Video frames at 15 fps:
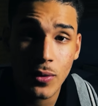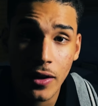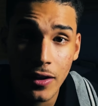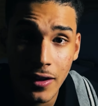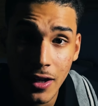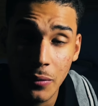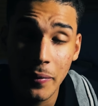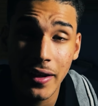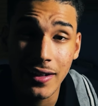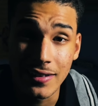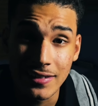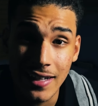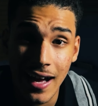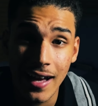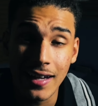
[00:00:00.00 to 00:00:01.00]
why you need to make a
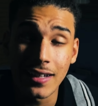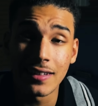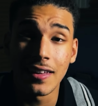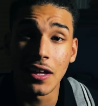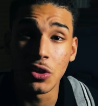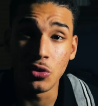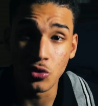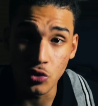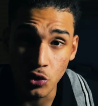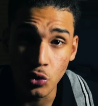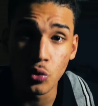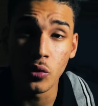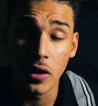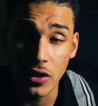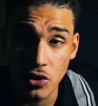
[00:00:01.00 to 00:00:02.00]
diet that you
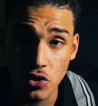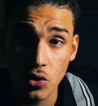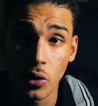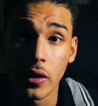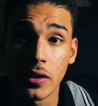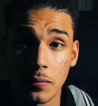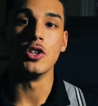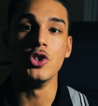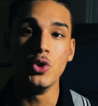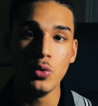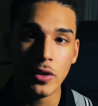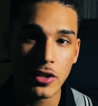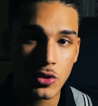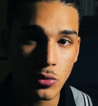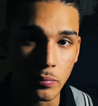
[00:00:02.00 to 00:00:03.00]
do enjoy. You
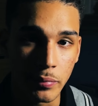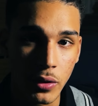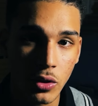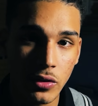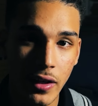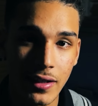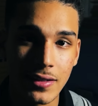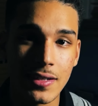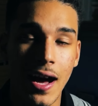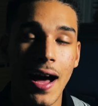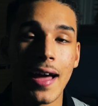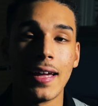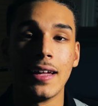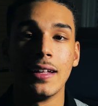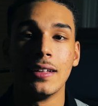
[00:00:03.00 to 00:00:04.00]
need to build a
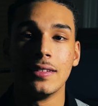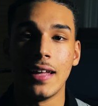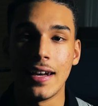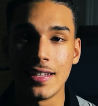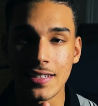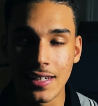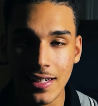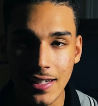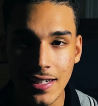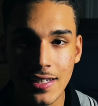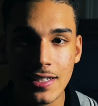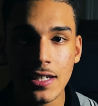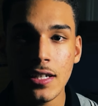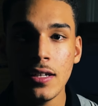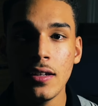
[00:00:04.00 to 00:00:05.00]
diet that is
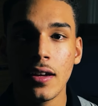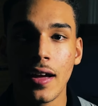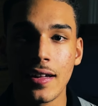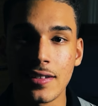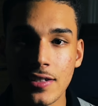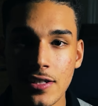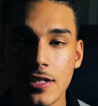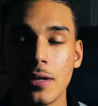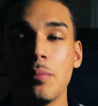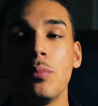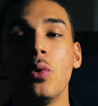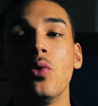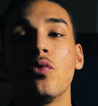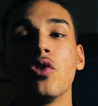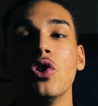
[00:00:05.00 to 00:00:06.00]
easy and
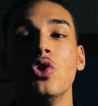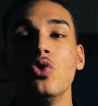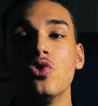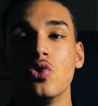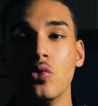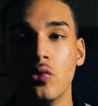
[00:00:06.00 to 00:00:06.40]
simple for you to